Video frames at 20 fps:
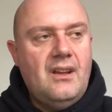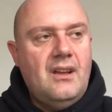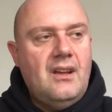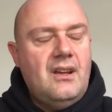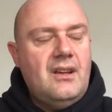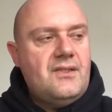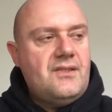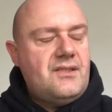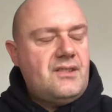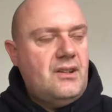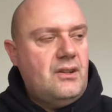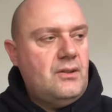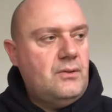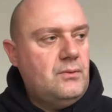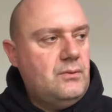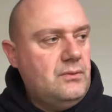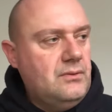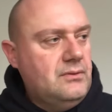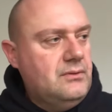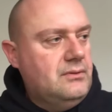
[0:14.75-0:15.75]

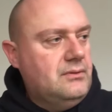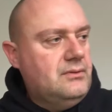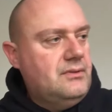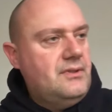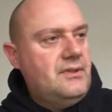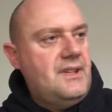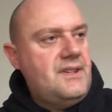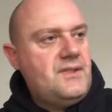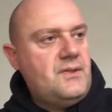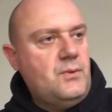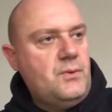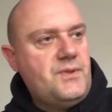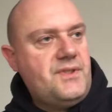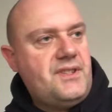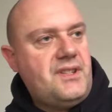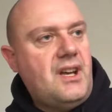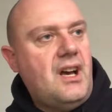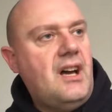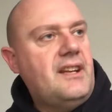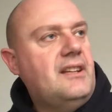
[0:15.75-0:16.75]
So this all
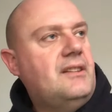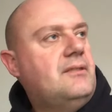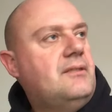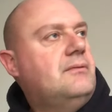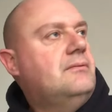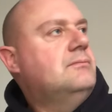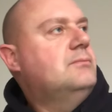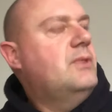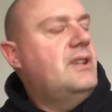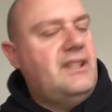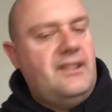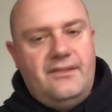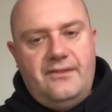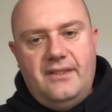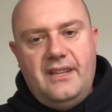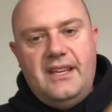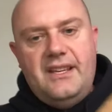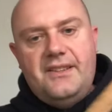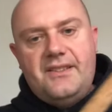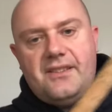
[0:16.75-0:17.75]
started with
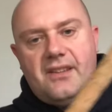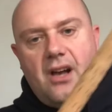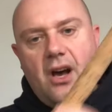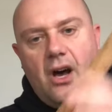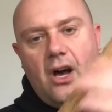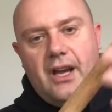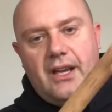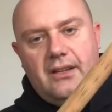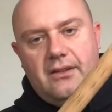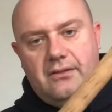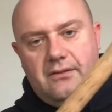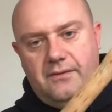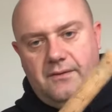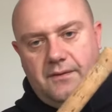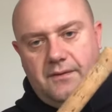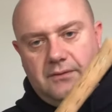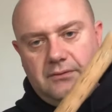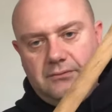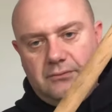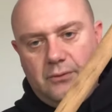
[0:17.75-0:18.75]
these kind of
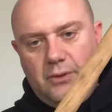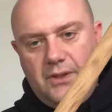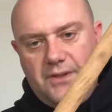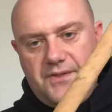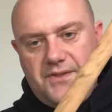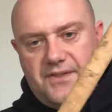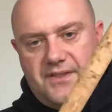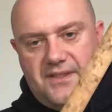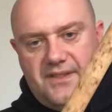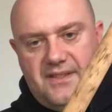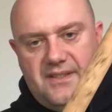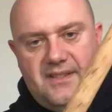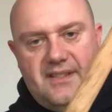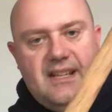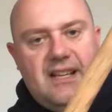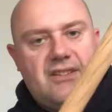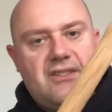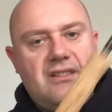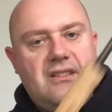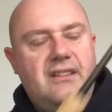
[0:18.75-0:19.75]
rods. This is
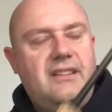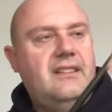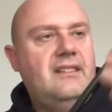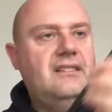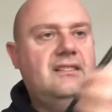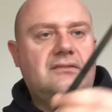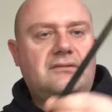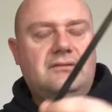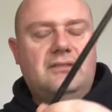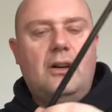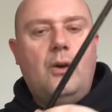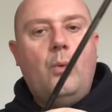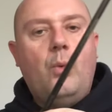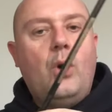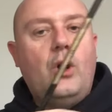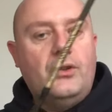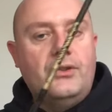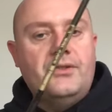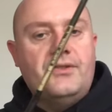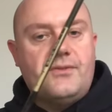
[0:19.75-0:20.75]
actually a
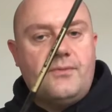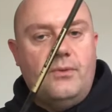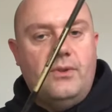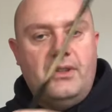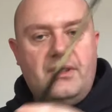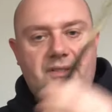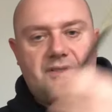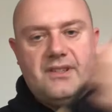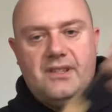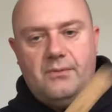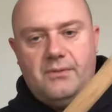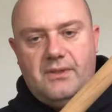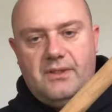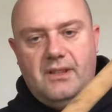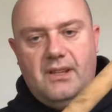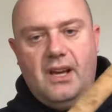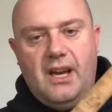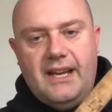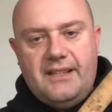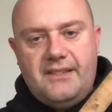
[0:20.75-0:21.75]
wand rod, so a
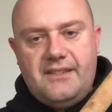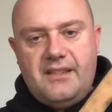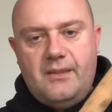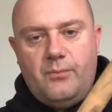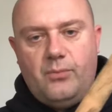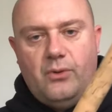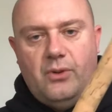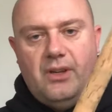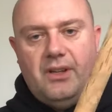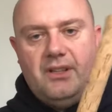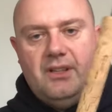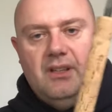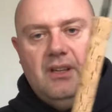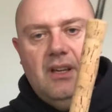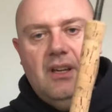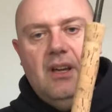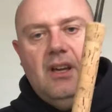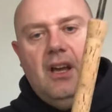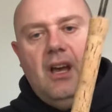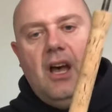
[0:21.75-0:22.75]
light tip rod,
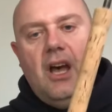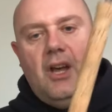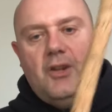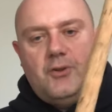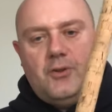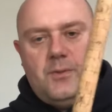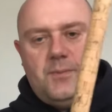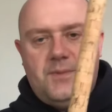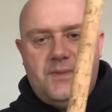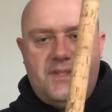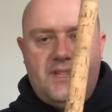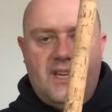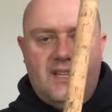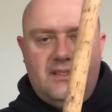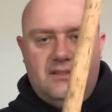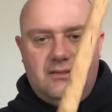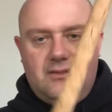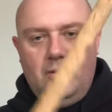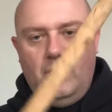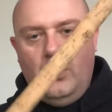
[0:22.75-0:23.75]
100%
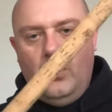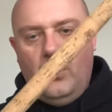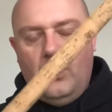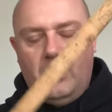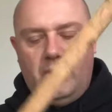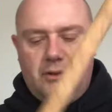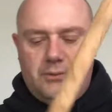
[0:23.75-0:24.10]
cork